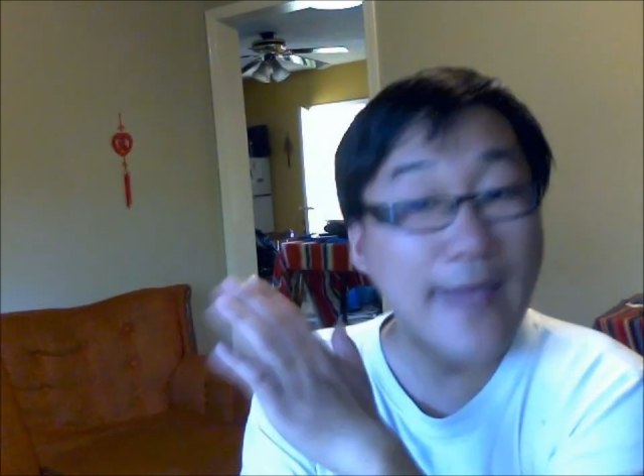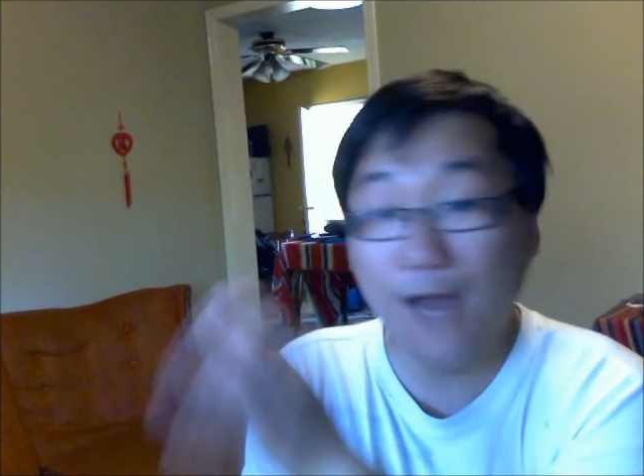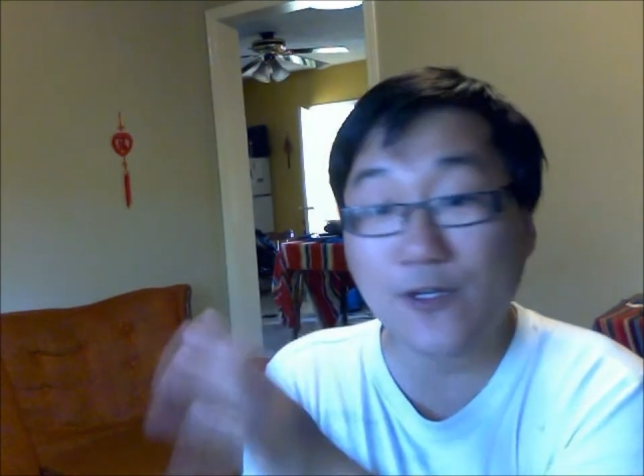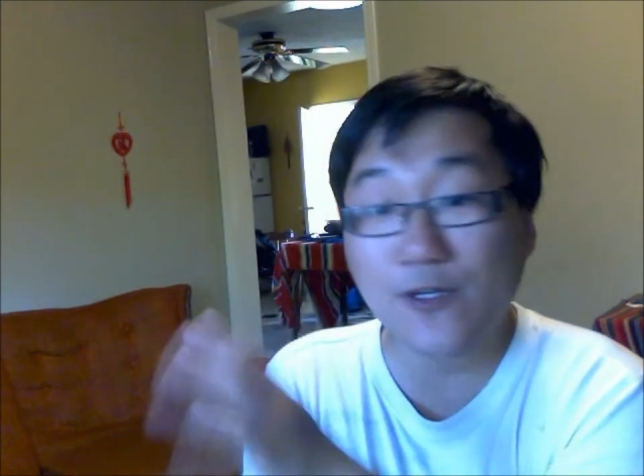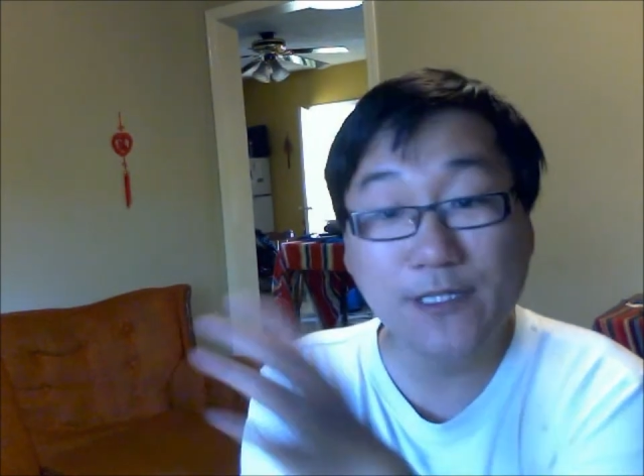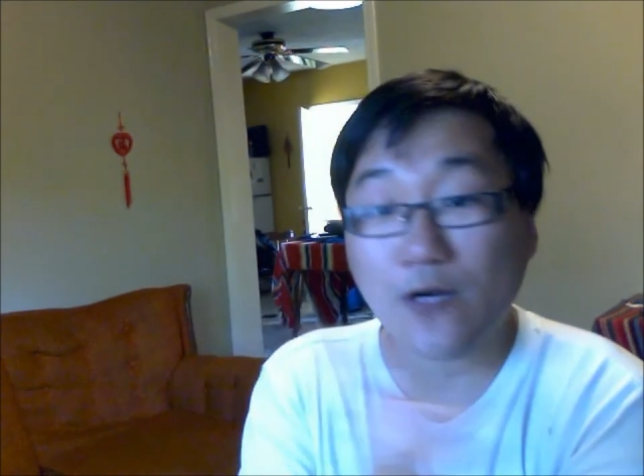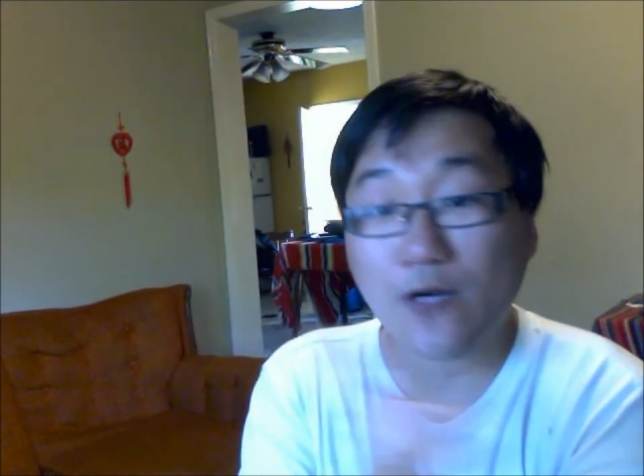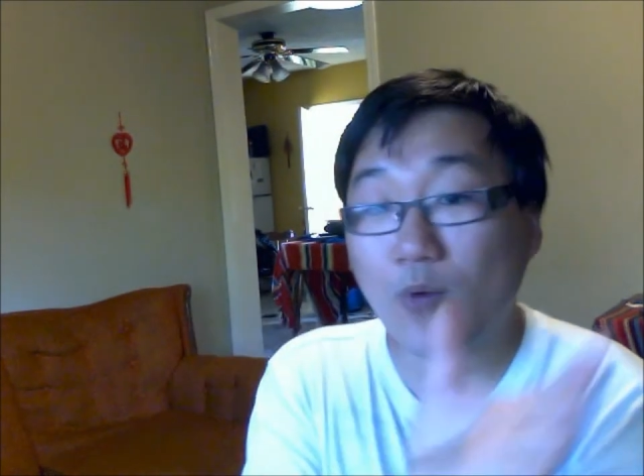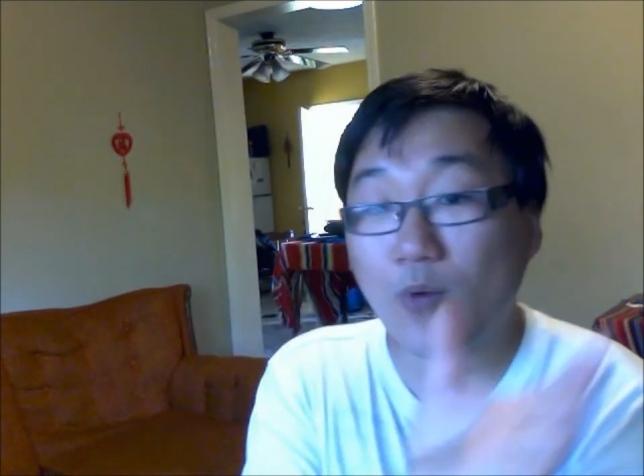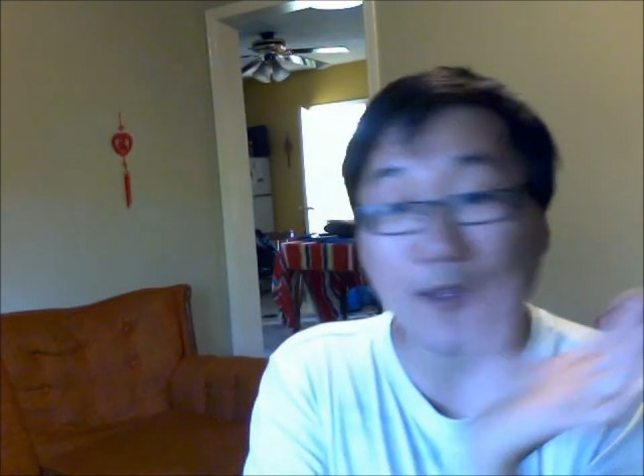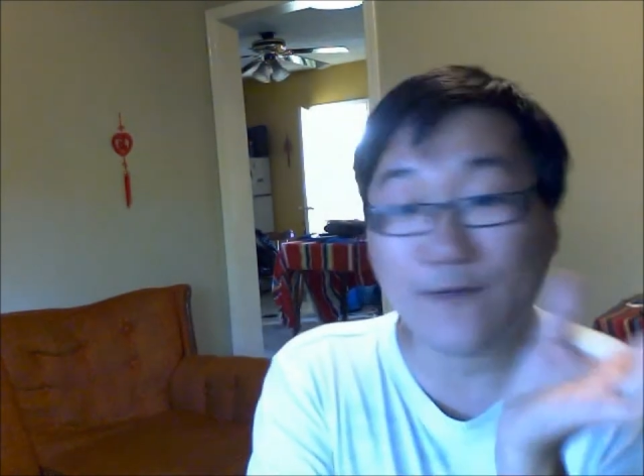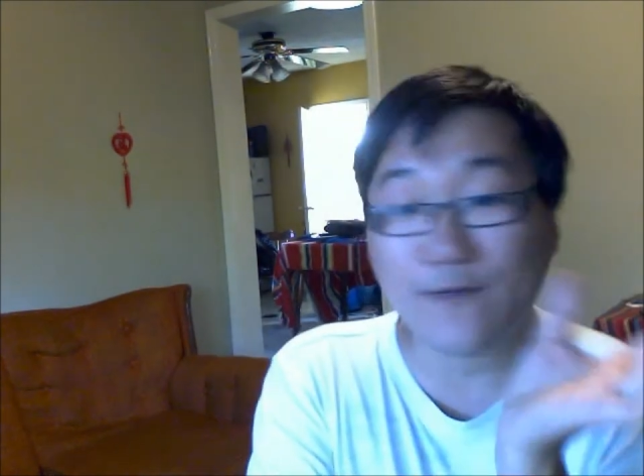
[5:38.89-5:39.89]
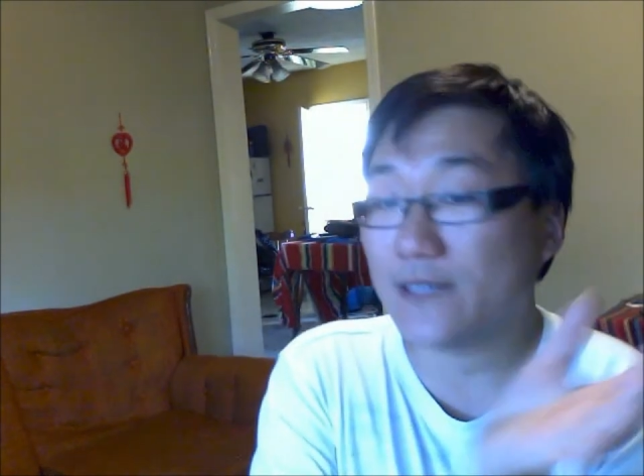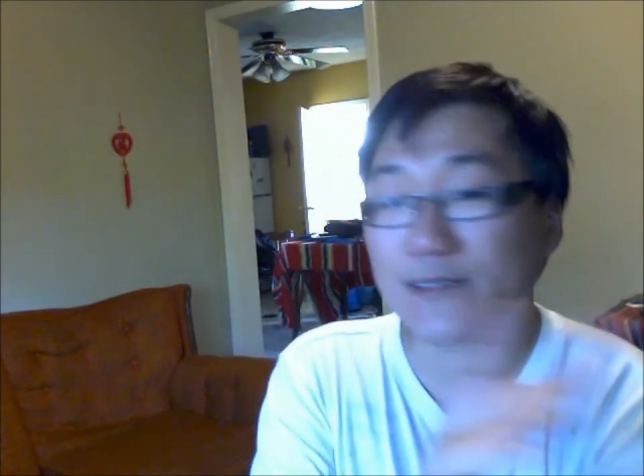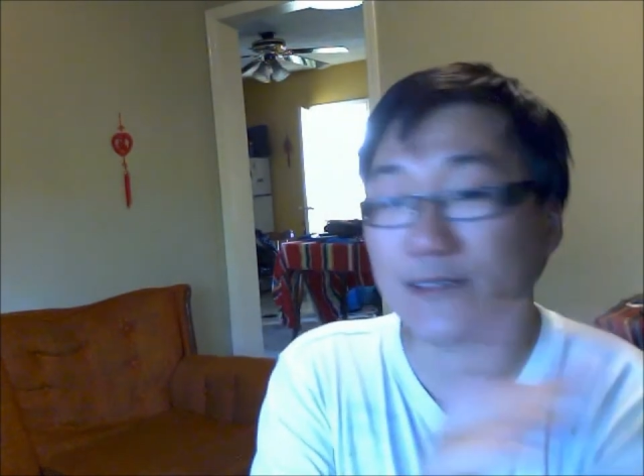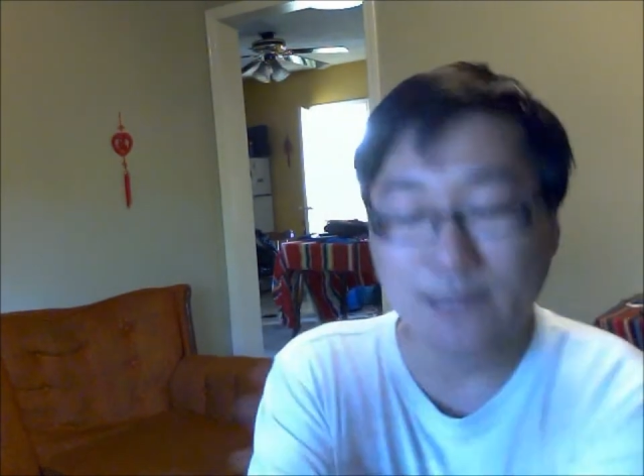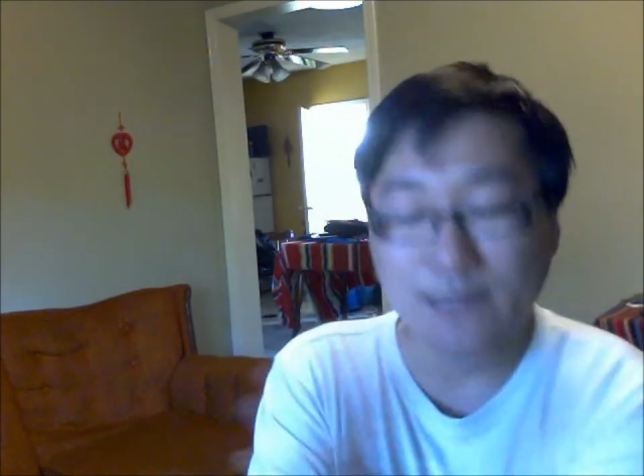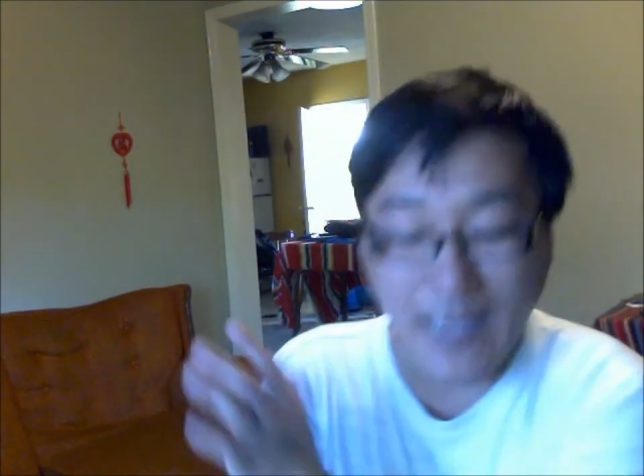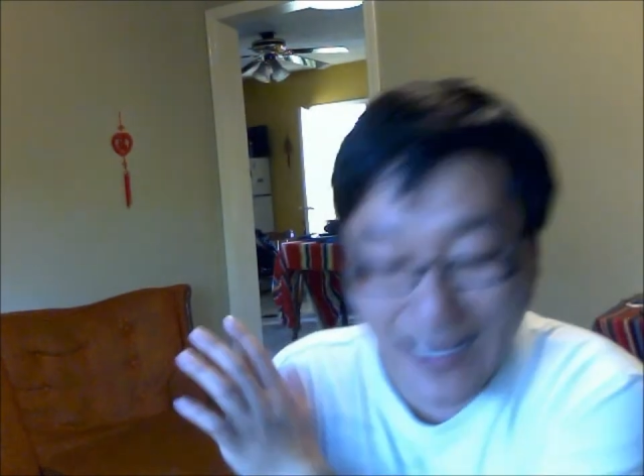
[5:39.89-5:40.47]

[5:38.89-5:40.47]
every single one of us